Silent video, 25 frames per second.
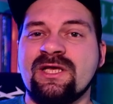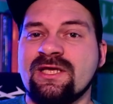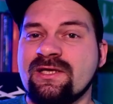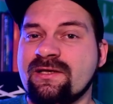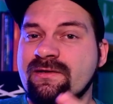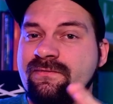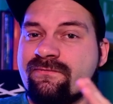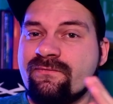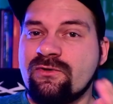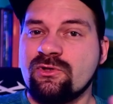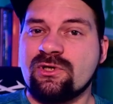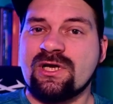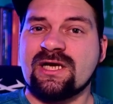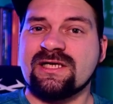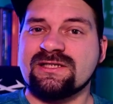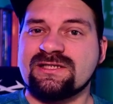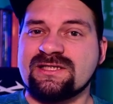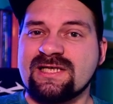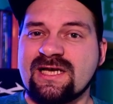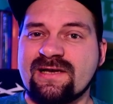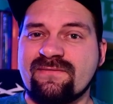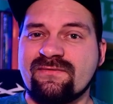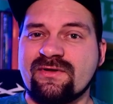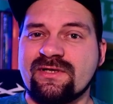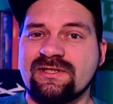If you guys
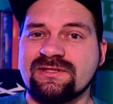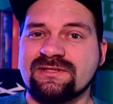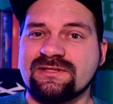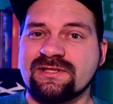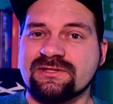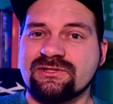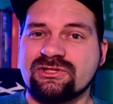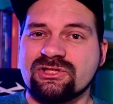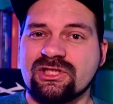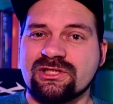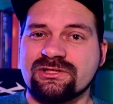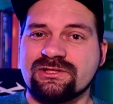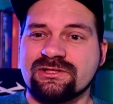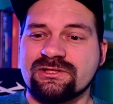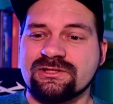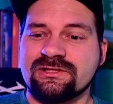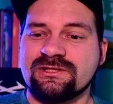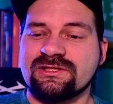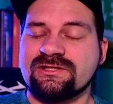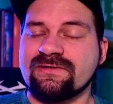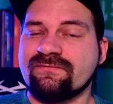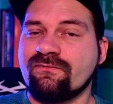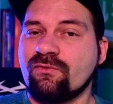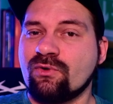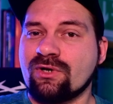have any suggestions
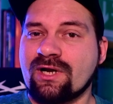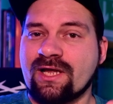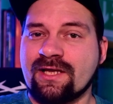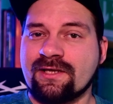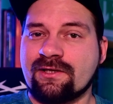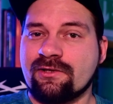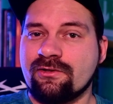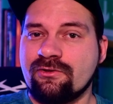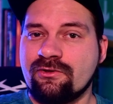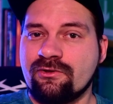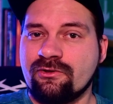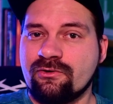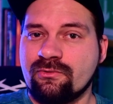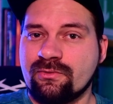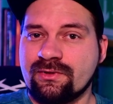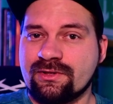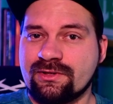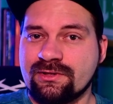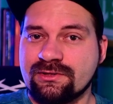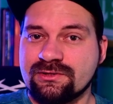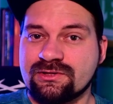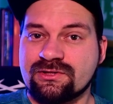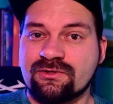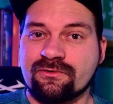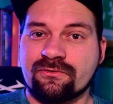of what I can do with
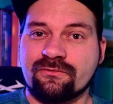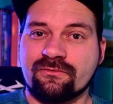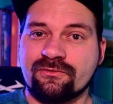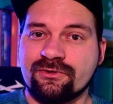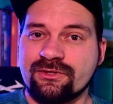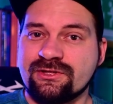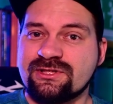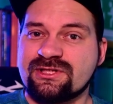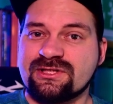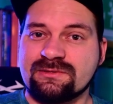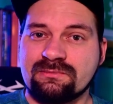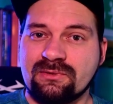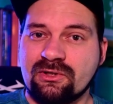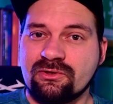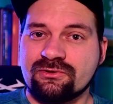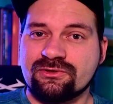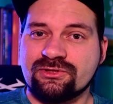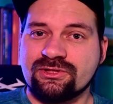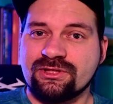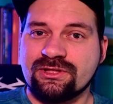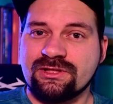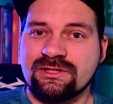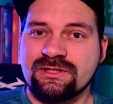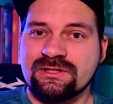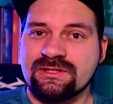these 3 smoke
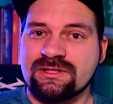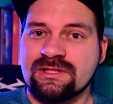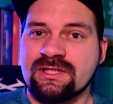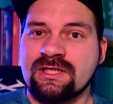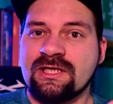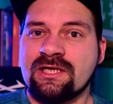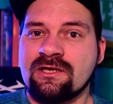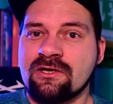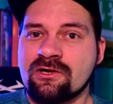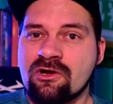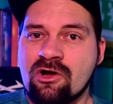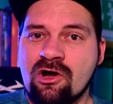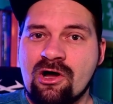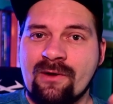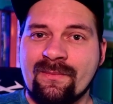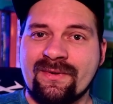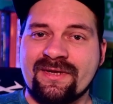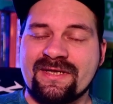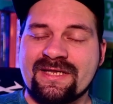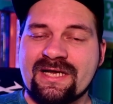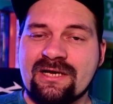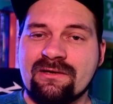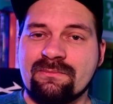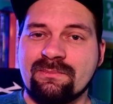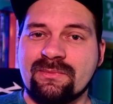genies, comment
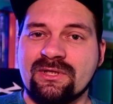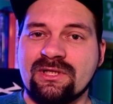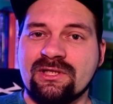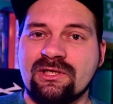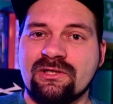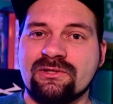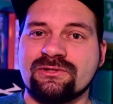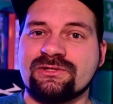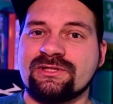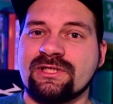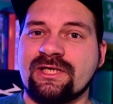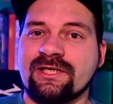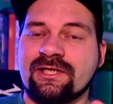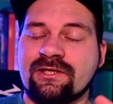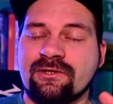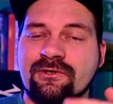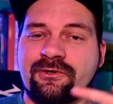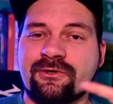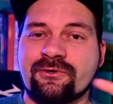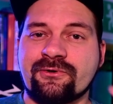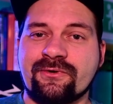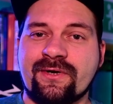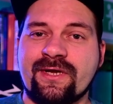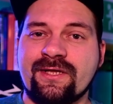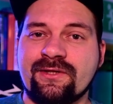down below so I can
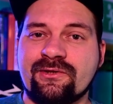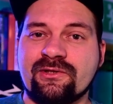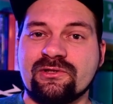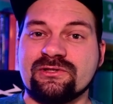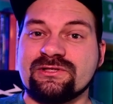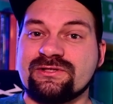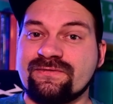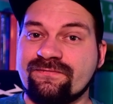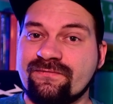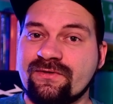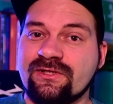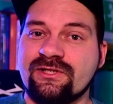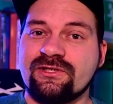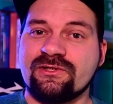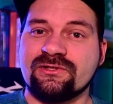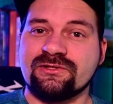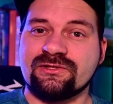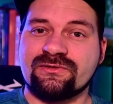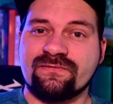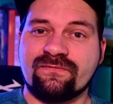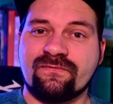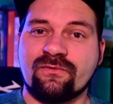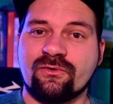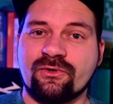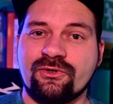create those videos
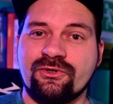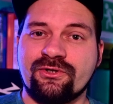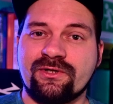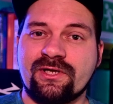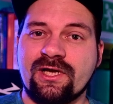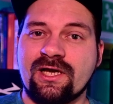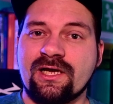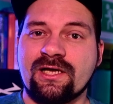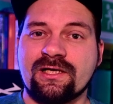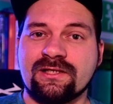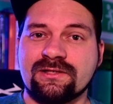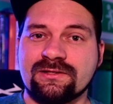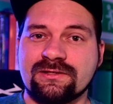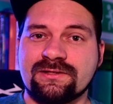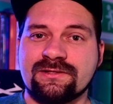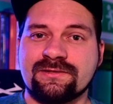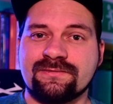for you guys.